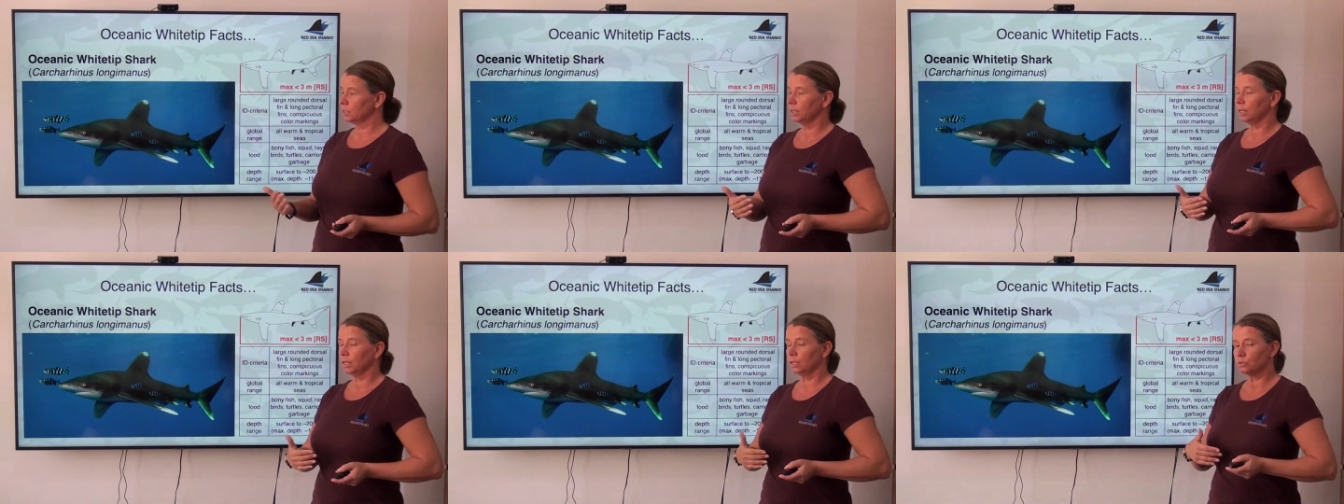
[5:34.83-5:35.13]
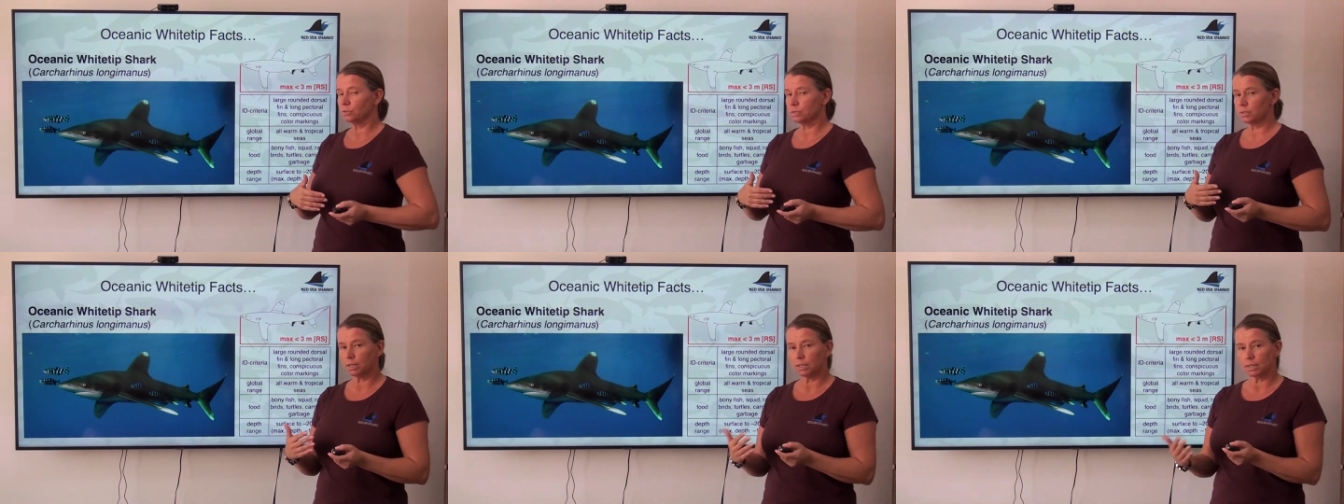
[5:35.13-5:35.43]
they're
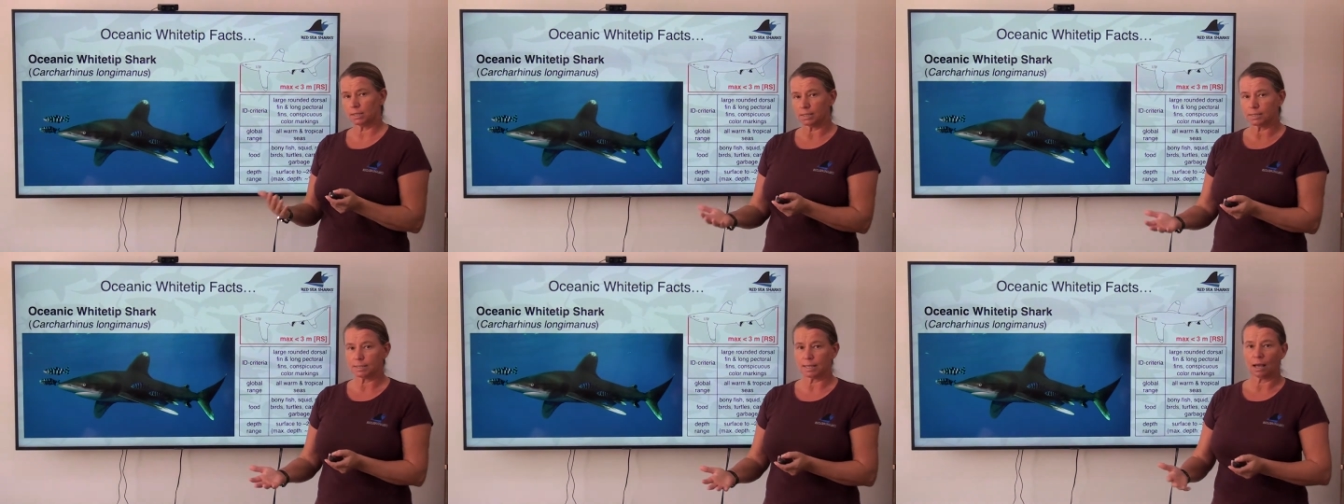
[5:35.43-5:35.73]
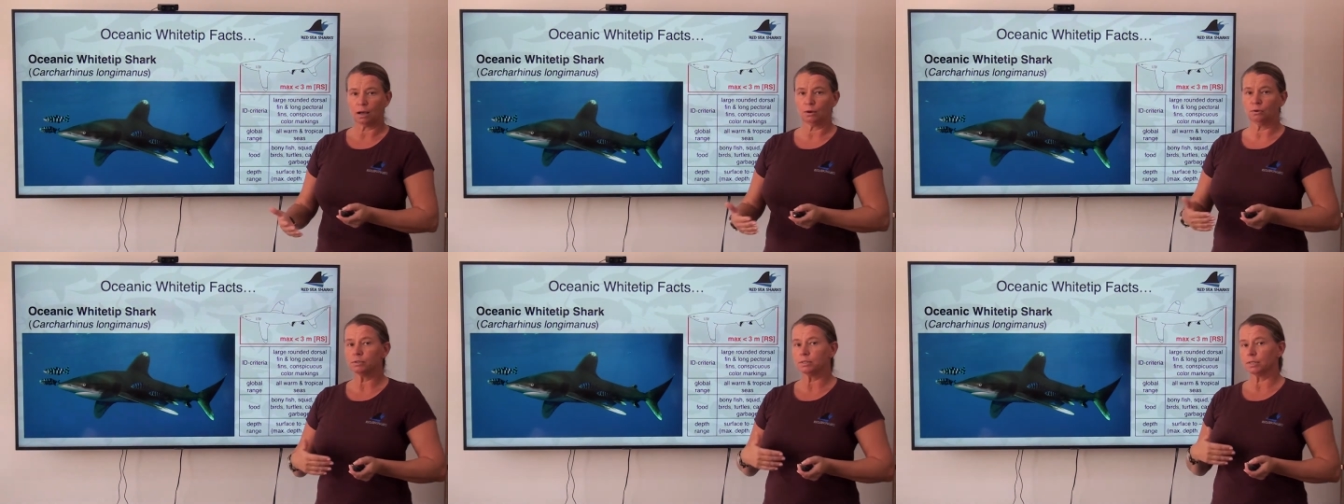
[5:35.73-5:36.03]
interested in the
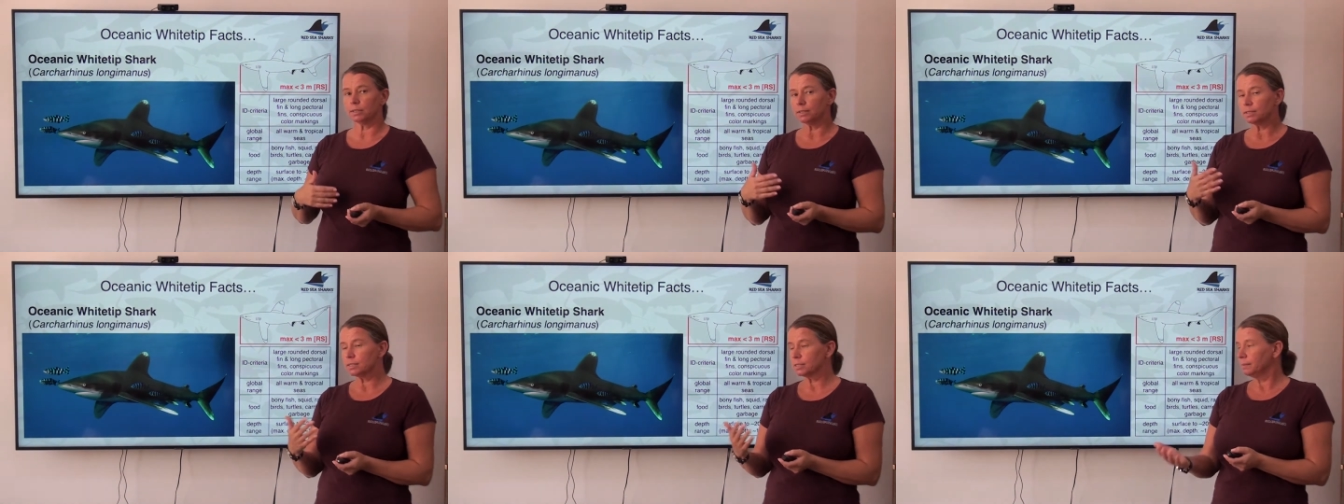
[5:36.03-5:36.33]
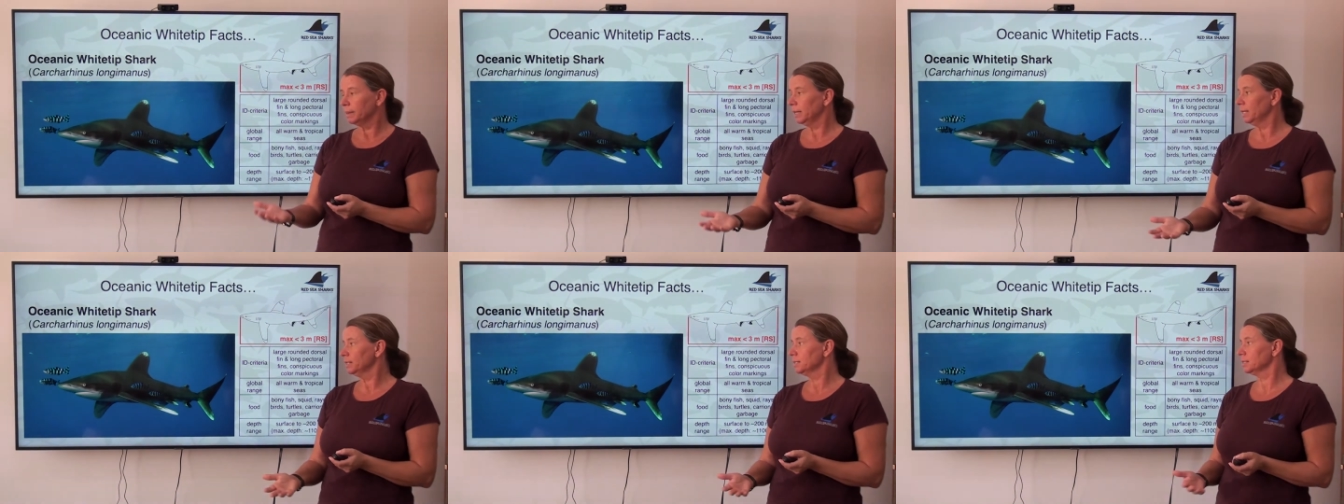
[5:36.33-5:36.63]
sounds and the
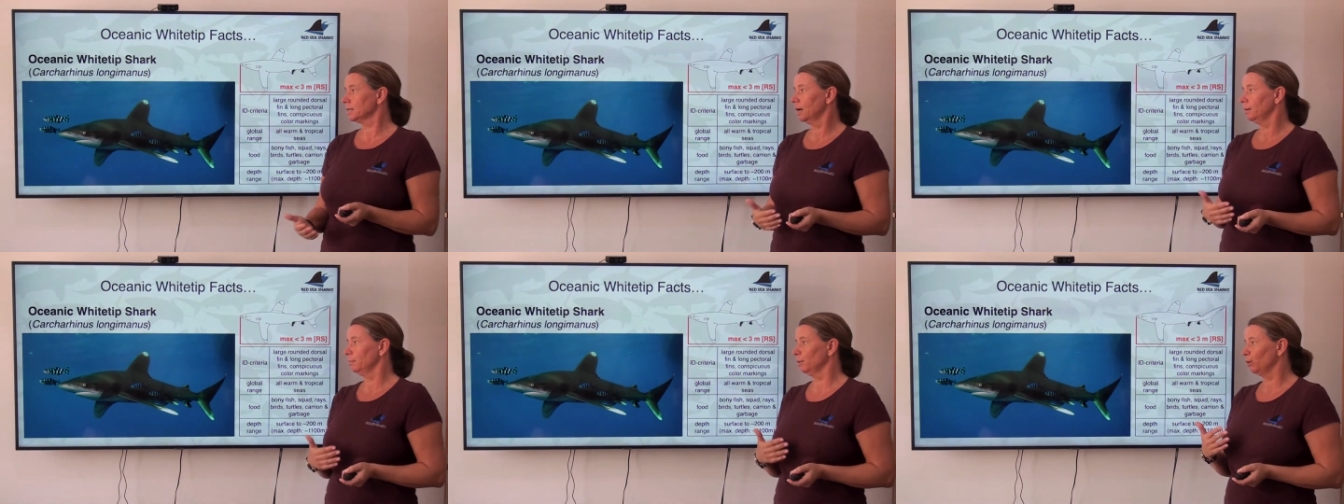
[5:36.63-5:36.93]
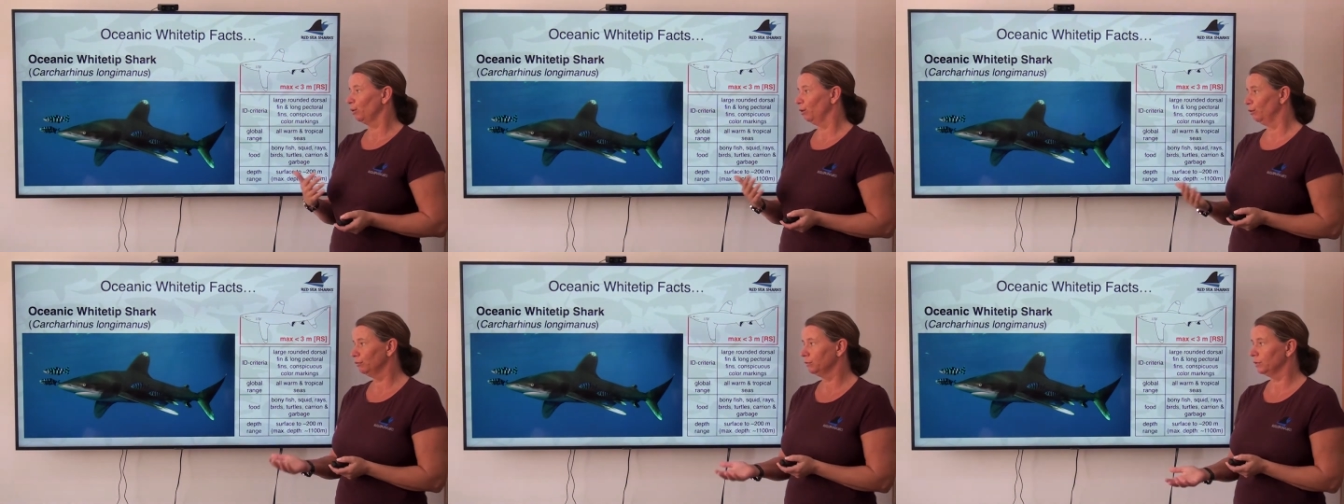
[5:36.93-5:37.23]
smells
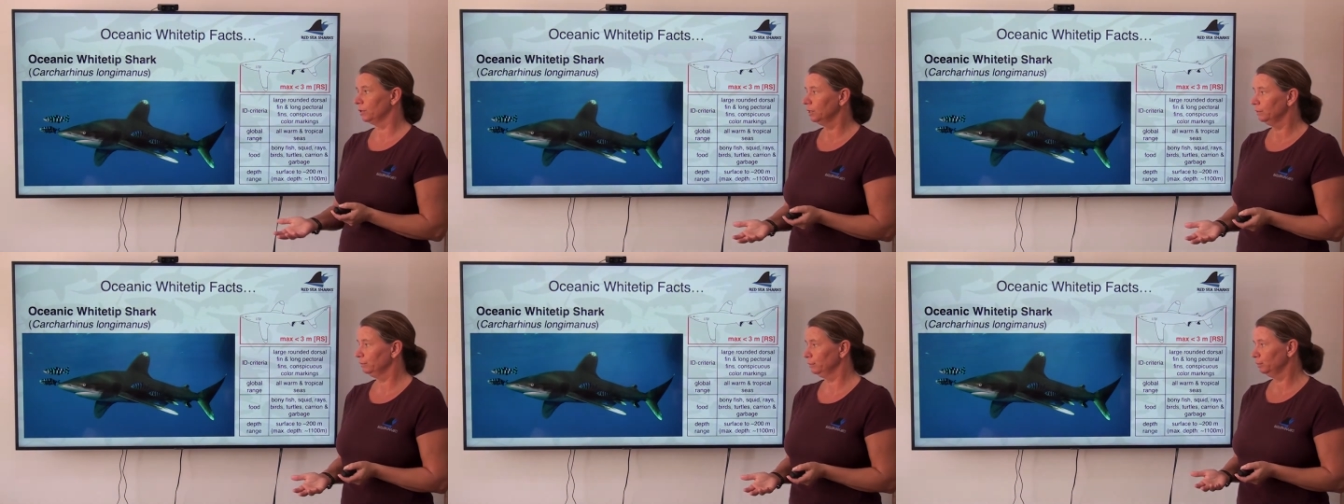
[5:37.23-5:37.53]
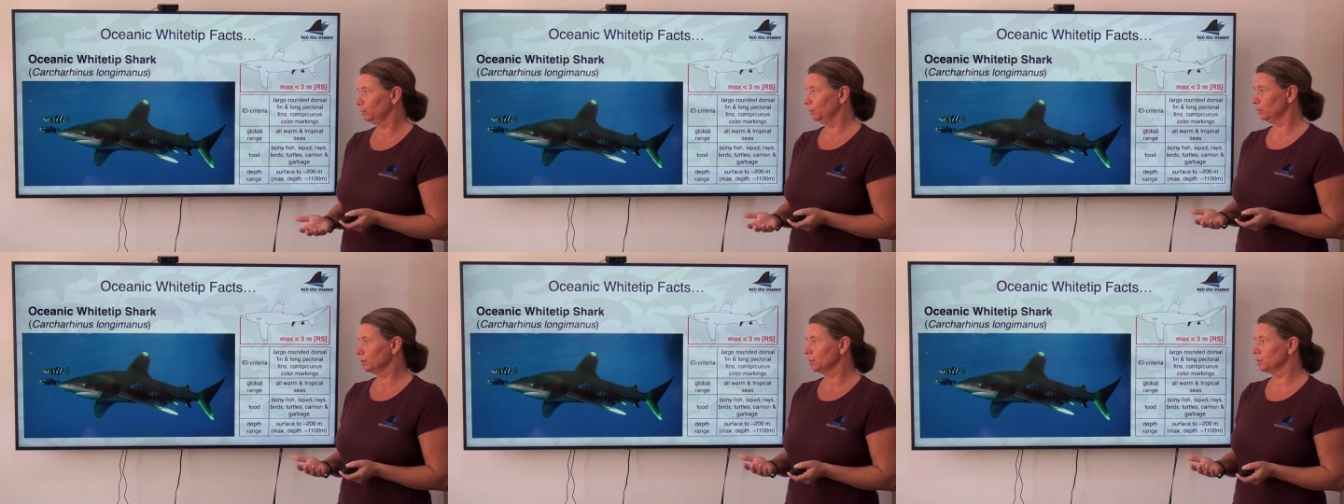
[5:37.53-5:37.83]
coming off the
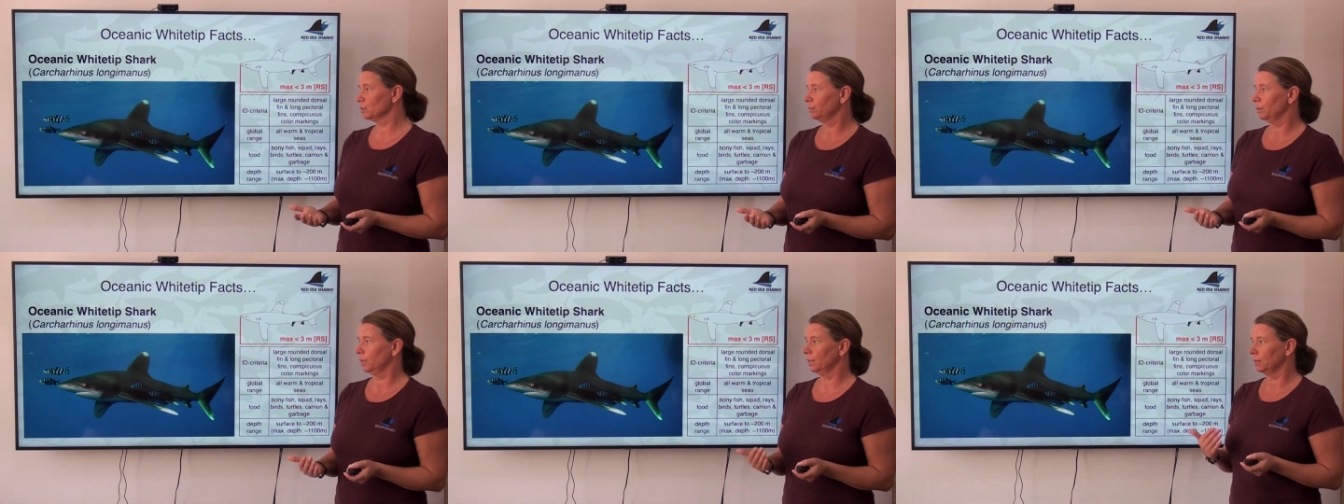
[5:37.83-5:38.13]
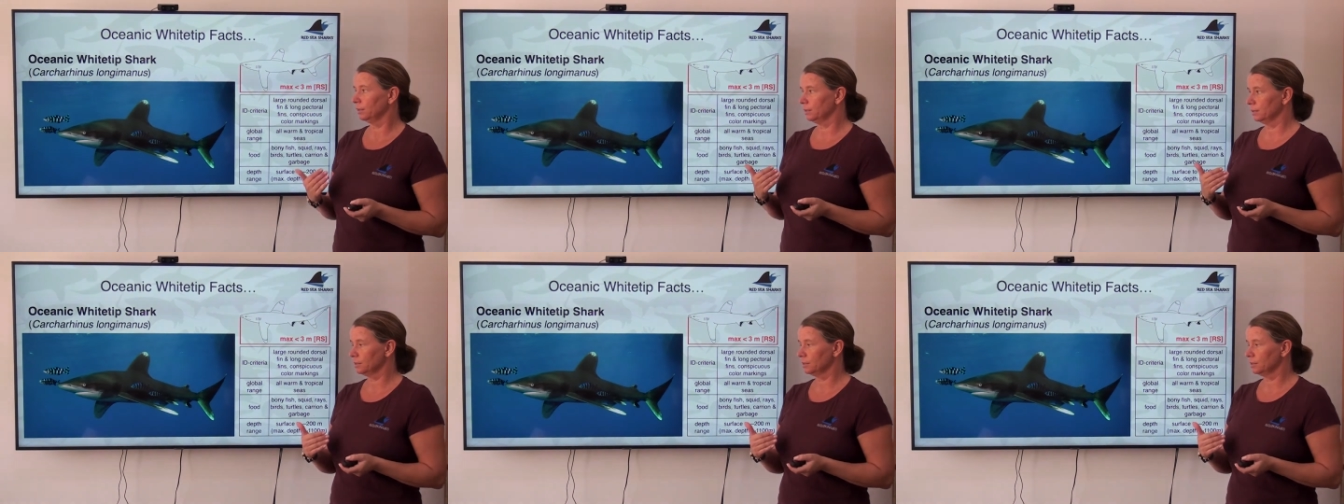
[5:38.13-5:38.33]
liverboats as well.